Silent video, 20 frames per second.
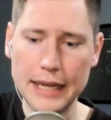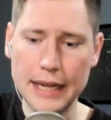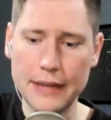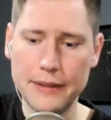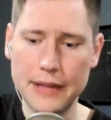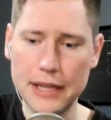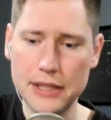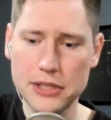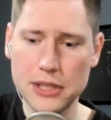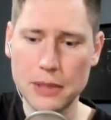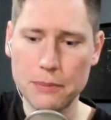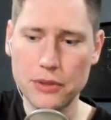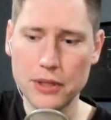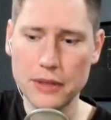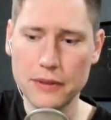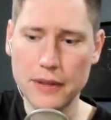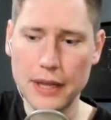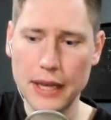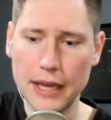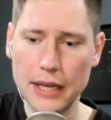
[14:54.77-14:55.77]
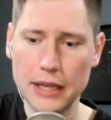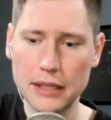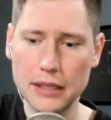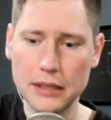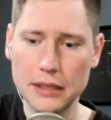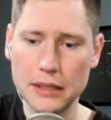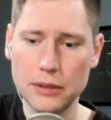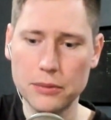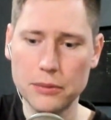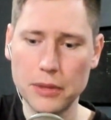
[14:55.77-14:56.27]
And that's something that
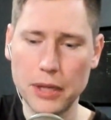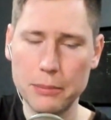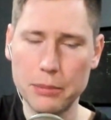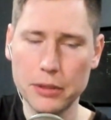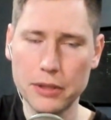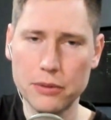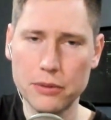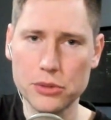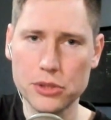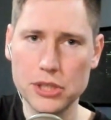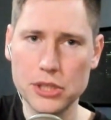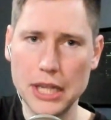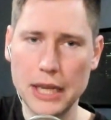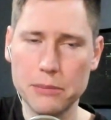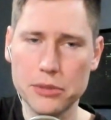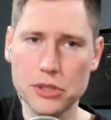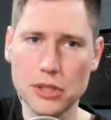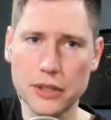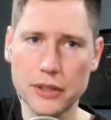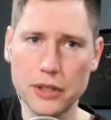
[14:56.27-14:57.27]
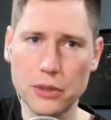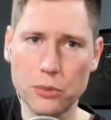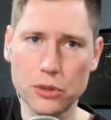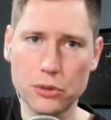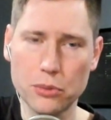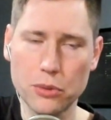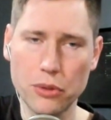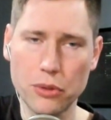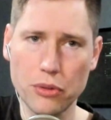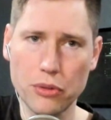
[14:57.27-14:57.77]
it, I believe it was Samsung that
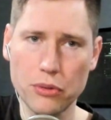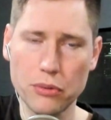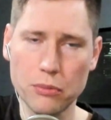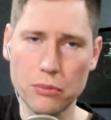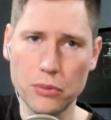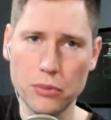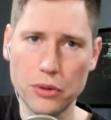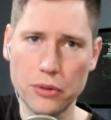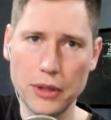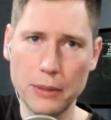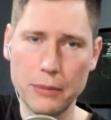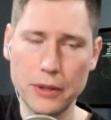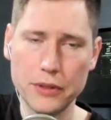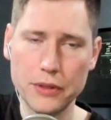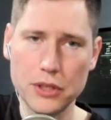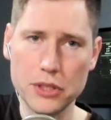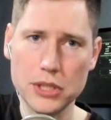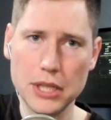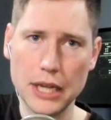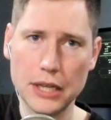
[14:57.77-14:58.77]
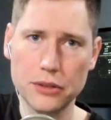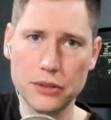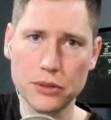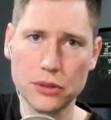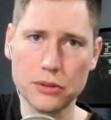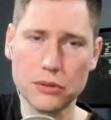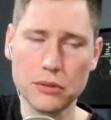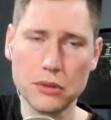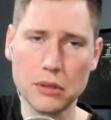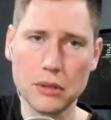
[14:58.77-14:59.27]
worked with, with them on the
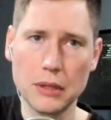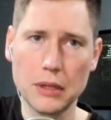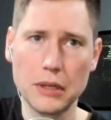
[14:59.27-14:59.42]
standard